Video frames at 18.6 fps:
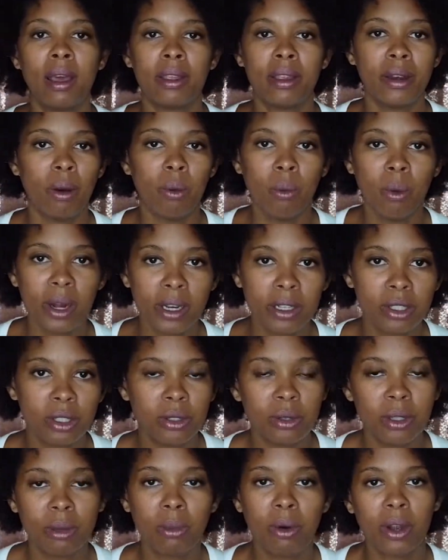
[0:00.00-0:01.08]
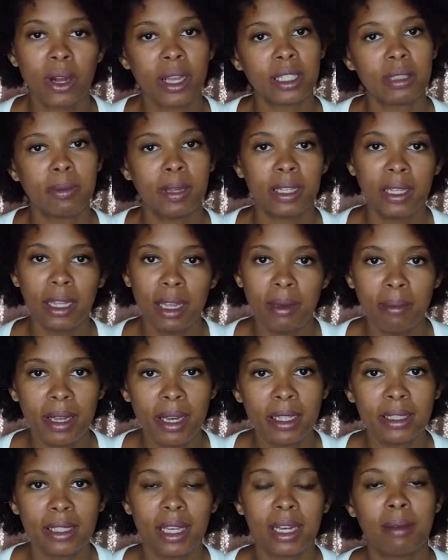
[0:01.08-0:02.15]
What did you do in the morning? I spent 10
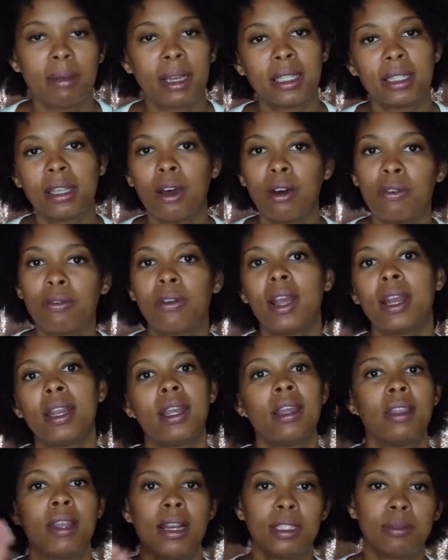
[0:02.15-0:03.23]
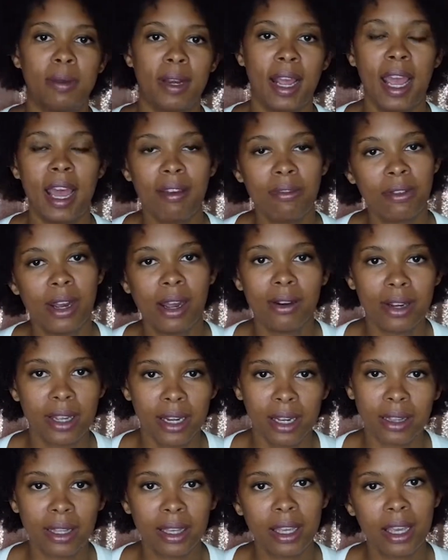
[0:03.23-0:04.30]
minutes getting myself ready. Then I spent a half an hour
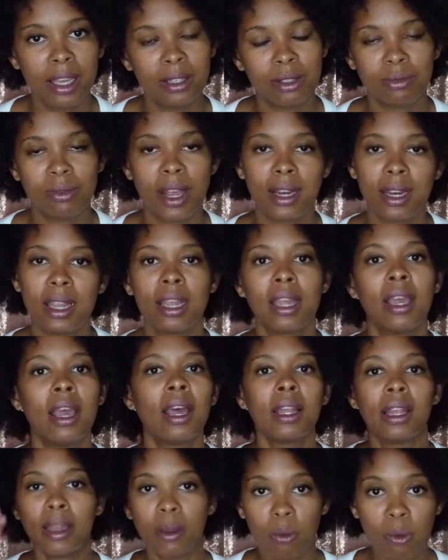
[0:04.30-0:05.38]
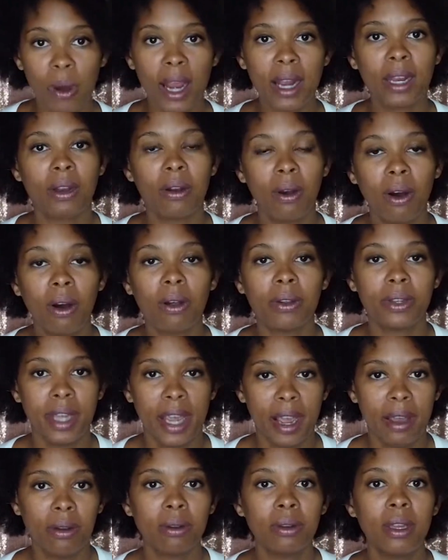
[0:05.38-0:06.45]
getting the kids ready. Write it all
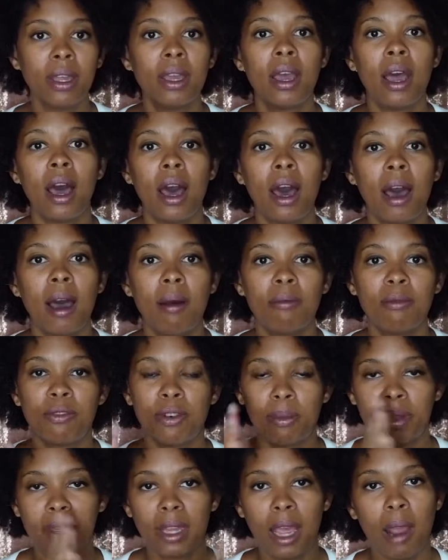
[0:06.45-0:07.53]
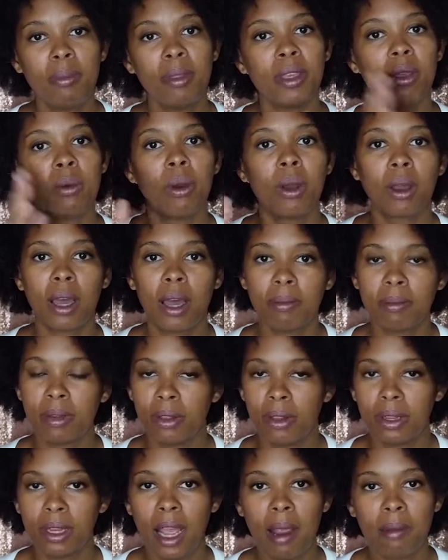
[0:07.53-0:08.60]
down. From the time that you woke up
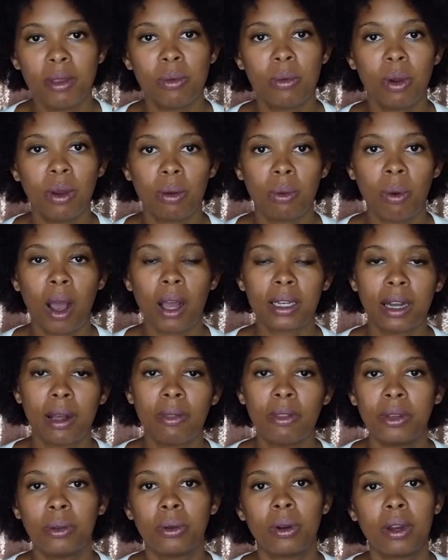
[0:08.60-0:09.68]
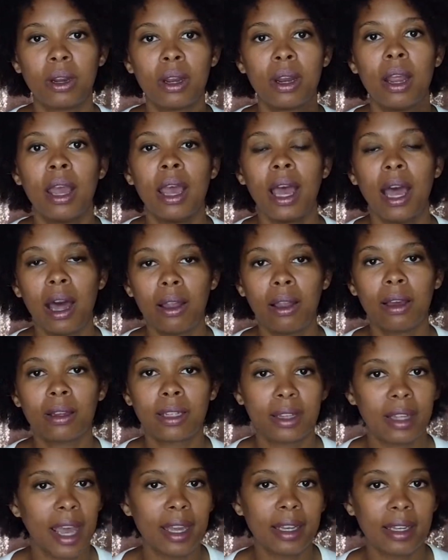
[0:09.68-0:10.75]
till the time you walked out the door. How long
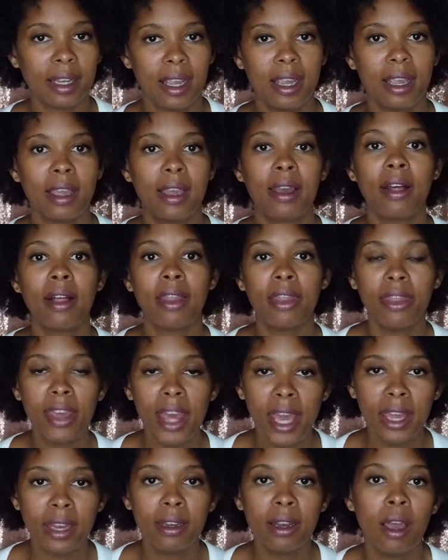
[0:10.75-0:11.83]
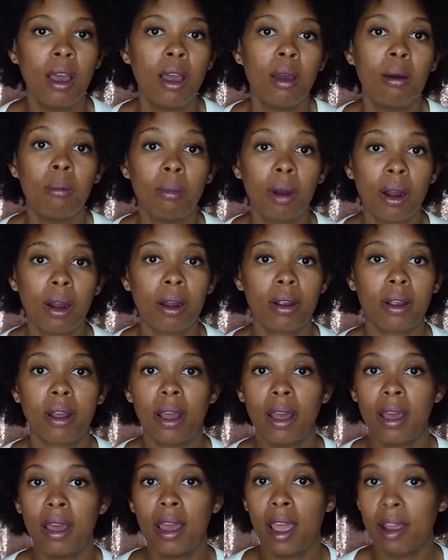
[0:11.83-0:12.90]
did that take? Then mark
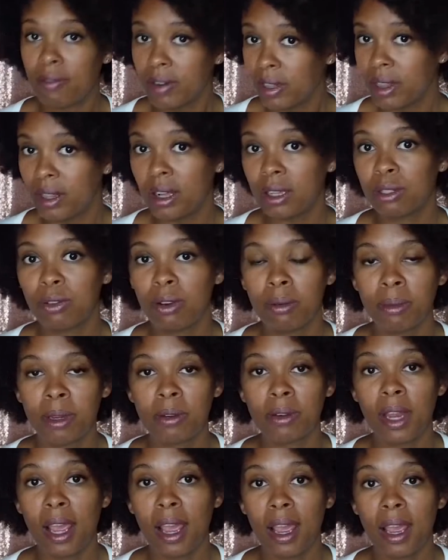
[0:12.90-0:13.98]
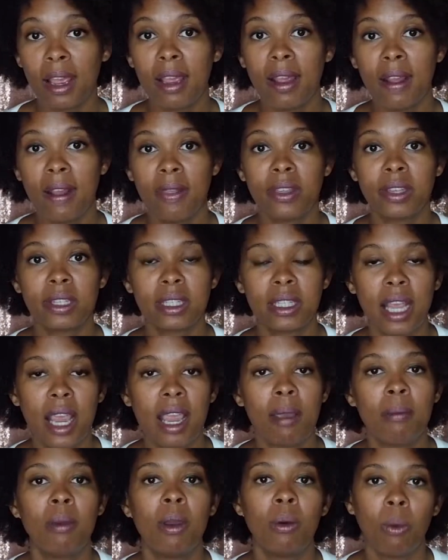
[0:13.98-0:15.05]
everything else from your day in the
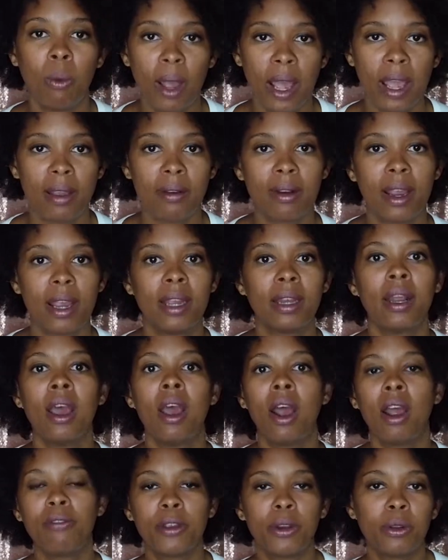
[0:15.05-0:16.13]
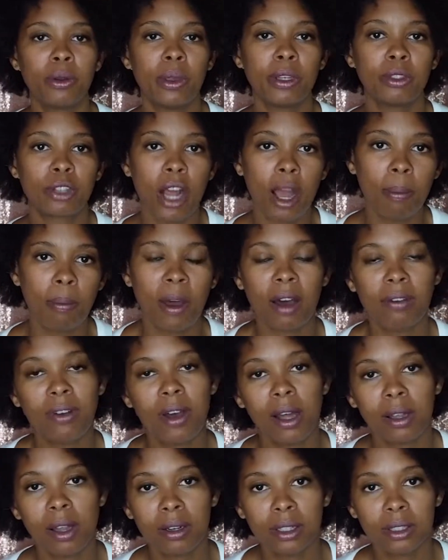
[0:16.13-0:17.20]
same way, right? If you're doing drop-off,
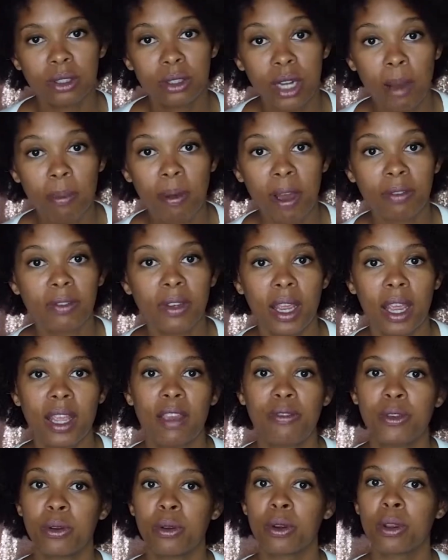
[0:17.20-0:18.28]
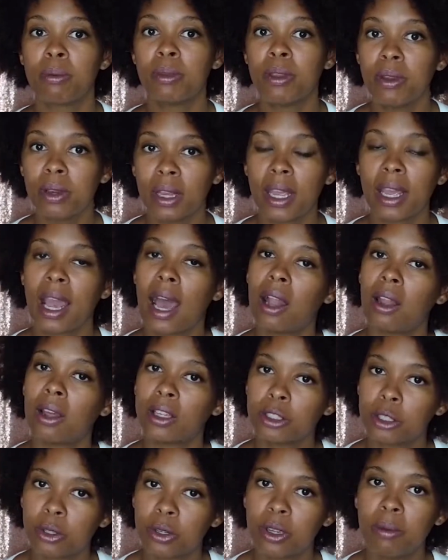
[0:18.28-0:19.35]
how long does drop-off take? If you're commuting, how
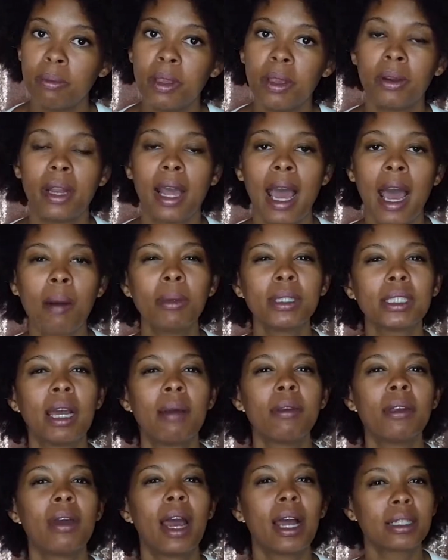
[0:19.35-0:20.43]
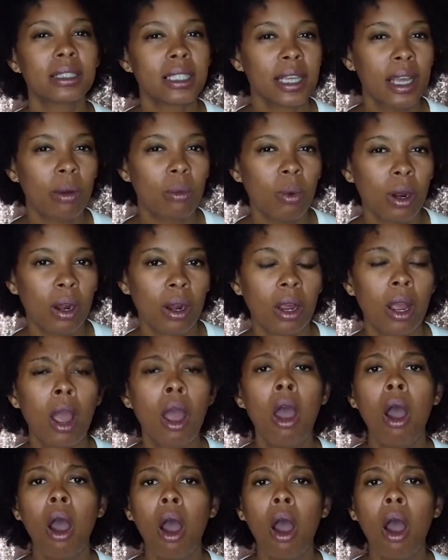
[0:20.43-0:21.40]
long is your commute? How much time are you actually at work?